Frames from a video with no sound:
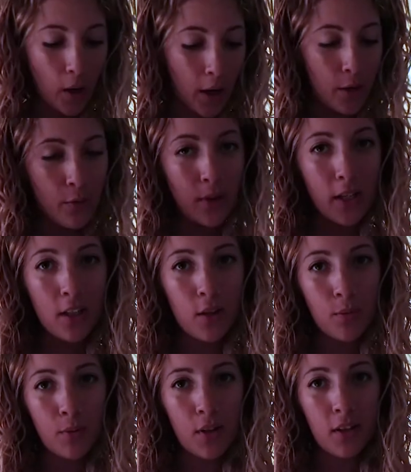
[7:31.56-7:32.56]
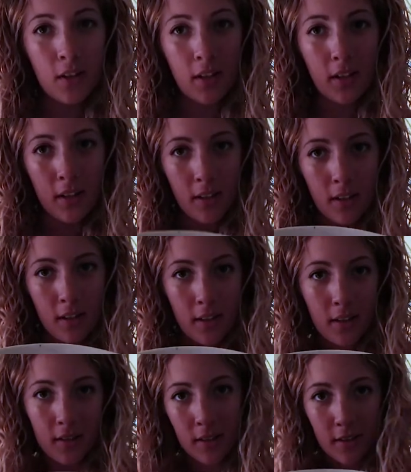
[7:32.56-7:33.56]
are you ready to put
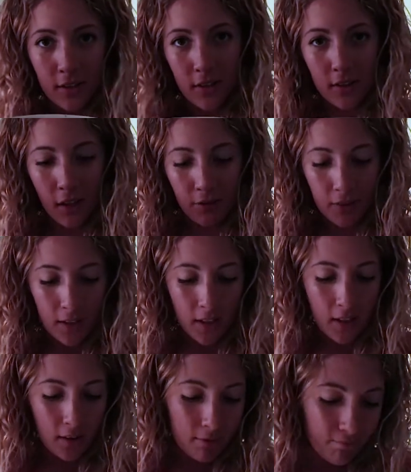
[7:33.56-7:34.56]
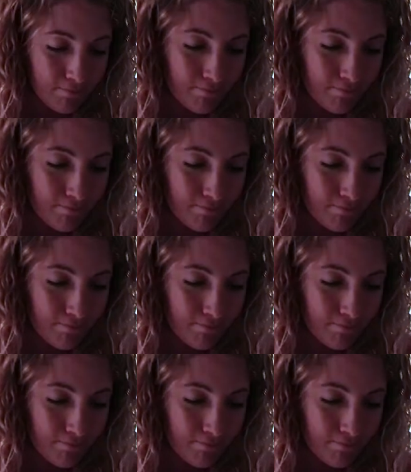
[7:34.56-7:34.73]
stuff in here?